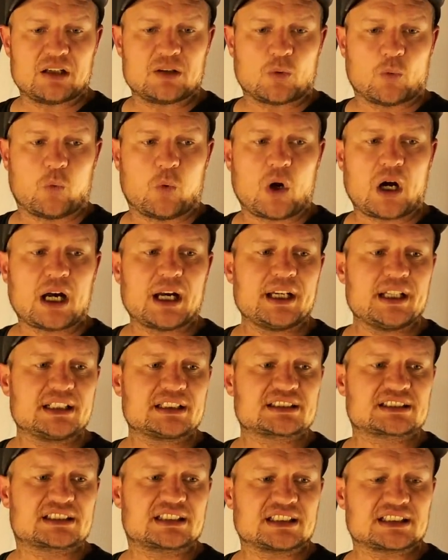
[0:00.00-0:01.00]
Why
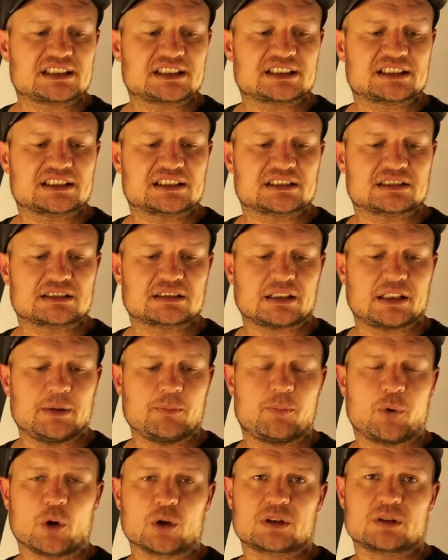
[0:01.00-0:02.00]
is this
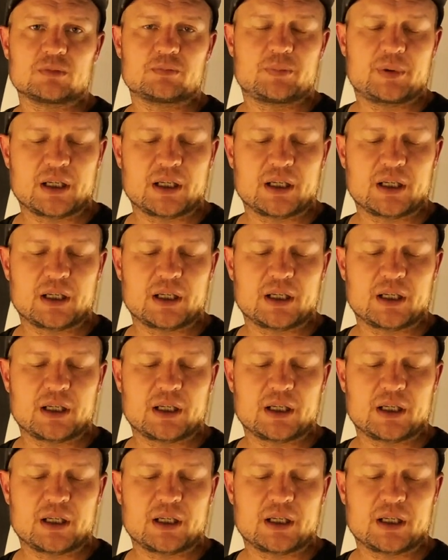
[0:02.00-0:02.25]
important?